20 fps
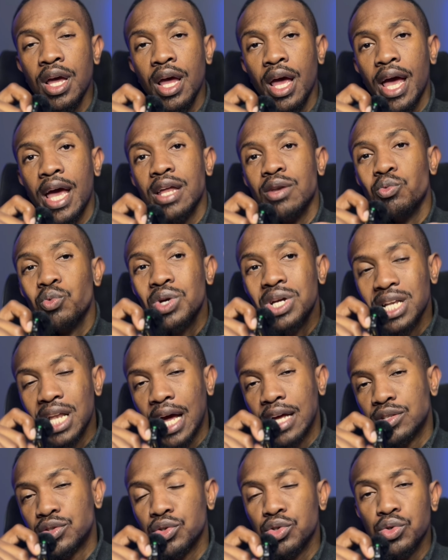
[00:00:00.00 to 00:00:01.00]
and we like
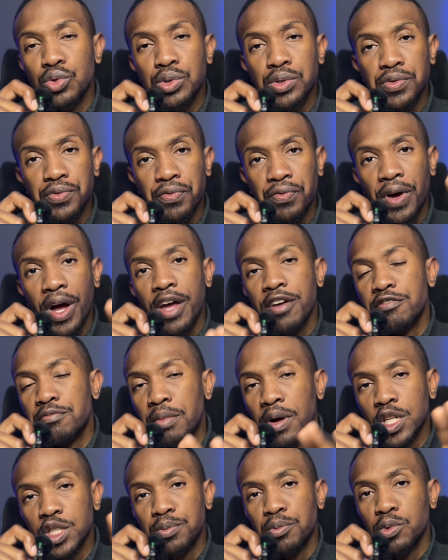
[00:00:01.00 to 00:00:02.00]
to use 5
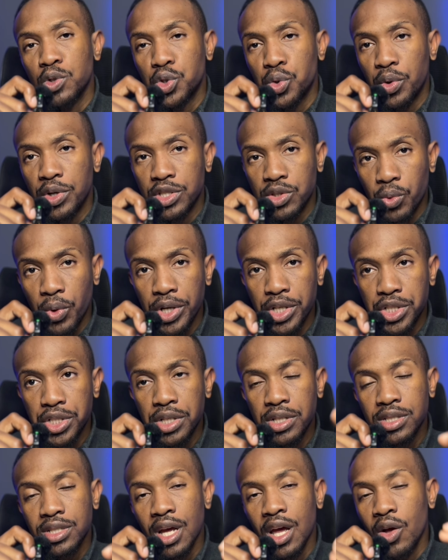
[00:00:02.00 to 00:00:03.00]
multiple choice
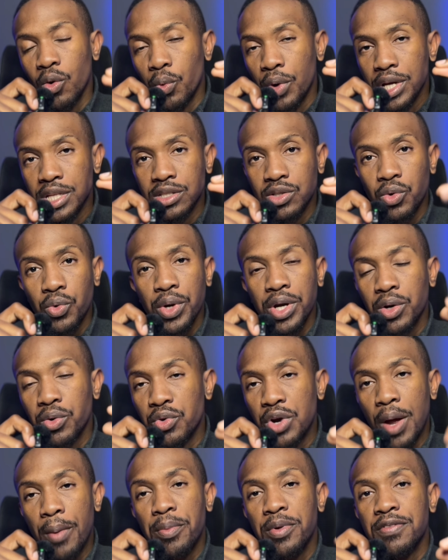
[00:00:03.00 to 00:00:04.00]
questions where it's quick,
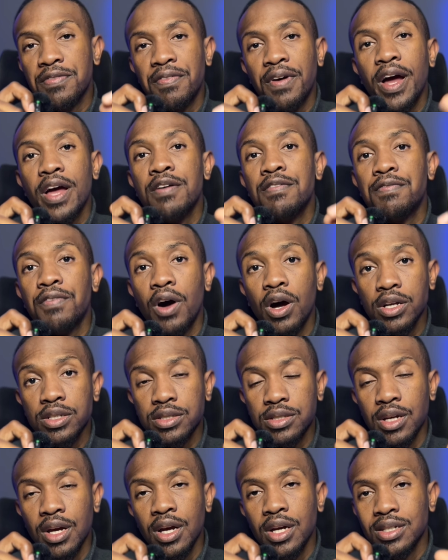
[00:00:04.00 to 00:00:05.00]
rapid fire, fast
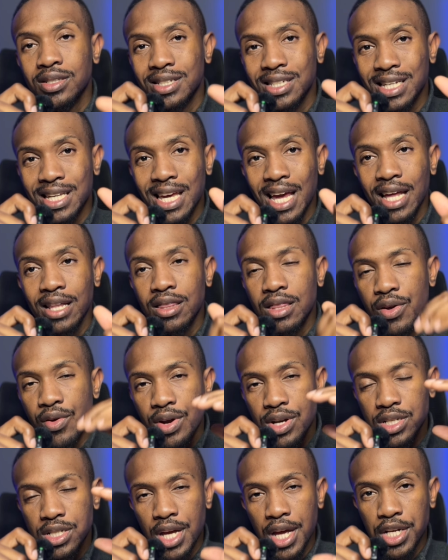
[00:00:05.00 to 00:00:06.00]
to get their
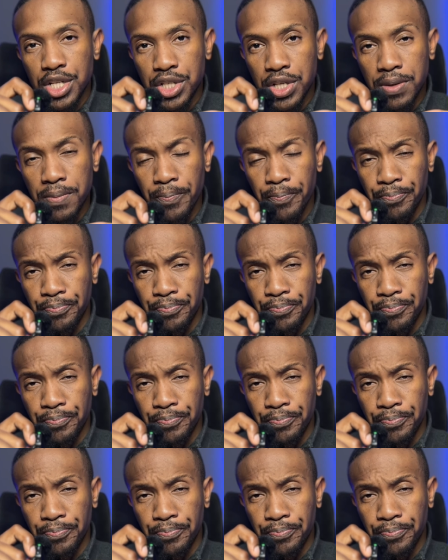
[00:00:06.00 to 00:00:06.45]
intention.